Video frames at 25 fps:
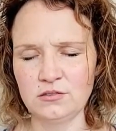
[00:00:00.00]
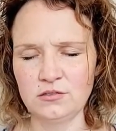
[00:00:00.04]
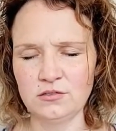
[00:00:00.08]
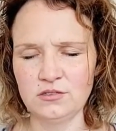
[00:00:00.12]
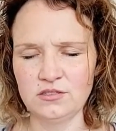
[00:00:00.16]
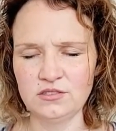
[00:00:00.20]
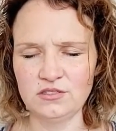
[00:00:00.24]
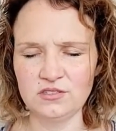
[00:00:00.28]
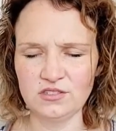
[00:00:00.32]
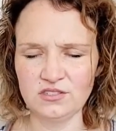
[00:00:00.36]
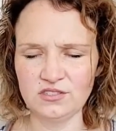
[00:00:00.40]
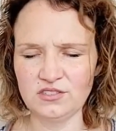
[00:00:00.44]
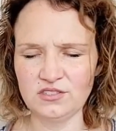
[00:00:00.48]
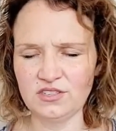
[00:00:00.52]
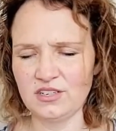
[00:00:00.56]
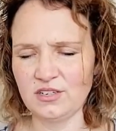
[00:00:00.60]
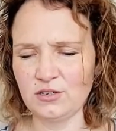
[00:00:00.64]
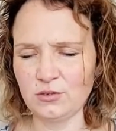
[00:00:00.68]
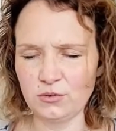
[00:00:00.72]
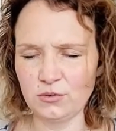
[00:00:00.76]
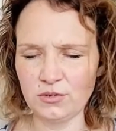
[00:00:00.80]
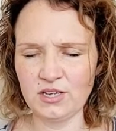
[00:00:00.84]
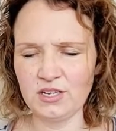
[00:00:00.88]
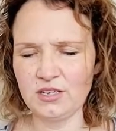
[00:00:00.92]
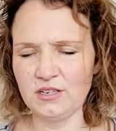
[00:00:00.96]
It feels like
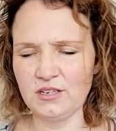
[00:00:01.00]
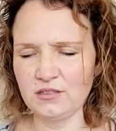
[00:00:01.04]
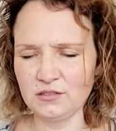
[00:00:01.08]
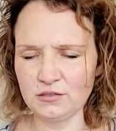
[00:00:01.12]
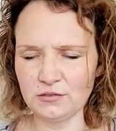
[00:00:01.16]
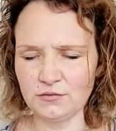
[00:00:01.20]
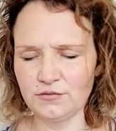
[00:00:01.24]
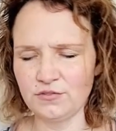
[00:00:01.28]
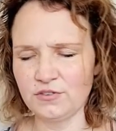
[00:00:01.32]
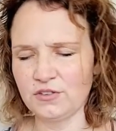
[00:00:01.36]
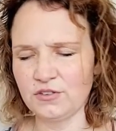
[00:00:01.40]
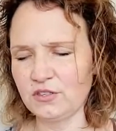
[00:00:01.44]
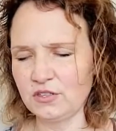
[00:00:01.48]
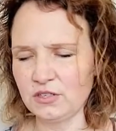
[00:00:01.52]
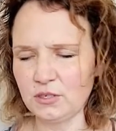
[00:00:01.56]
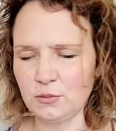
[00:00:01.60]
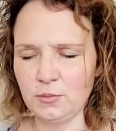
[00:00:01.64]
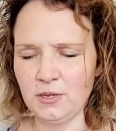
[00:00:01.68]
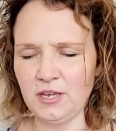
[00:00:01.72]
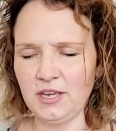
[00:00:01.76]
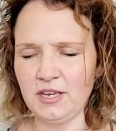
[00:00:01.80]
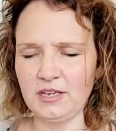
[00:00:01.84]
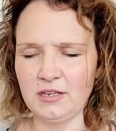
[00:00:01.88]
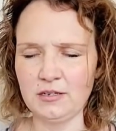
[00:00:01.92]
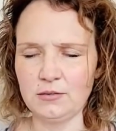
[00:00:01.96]
cocaine doesn't feel any
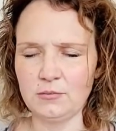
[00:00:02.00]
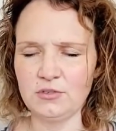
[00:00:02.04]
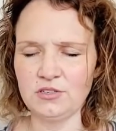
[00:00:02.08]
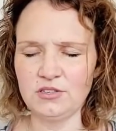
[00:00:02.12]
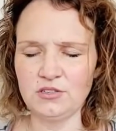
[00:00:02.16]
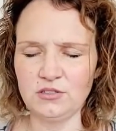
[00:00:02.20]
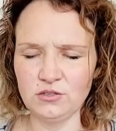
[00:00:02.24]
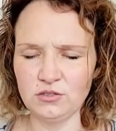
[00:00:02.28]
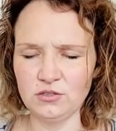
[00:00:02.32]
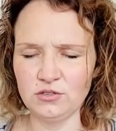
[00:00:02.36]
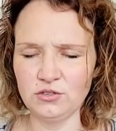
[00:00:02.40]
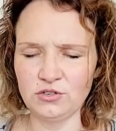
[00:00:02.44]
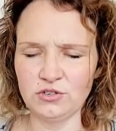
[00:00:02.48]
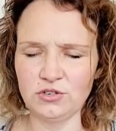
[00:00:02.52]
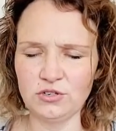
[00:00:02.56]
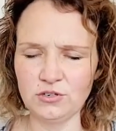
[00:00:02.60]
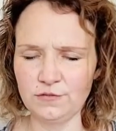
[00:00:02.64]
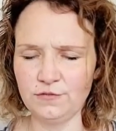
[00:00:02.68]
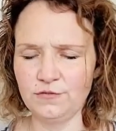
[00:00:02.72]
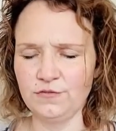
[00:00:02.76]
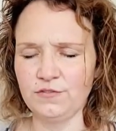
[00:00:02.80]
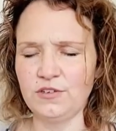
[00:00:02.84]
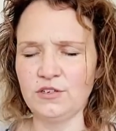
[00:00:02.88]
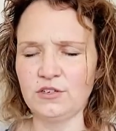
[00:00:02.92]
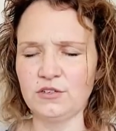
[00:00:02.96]
pain, but you, you're gonna
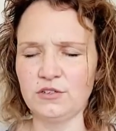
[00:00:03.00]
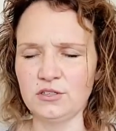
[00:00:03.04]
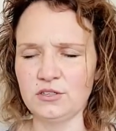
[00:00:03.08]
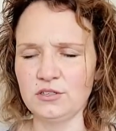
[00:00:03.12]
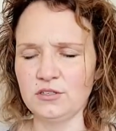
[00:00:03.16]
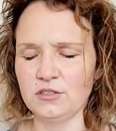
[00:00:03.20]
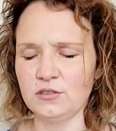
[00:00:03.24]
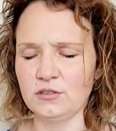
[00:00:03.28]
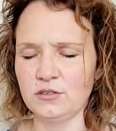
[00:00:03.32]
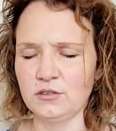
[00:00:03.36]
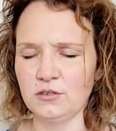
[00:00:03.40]
feel it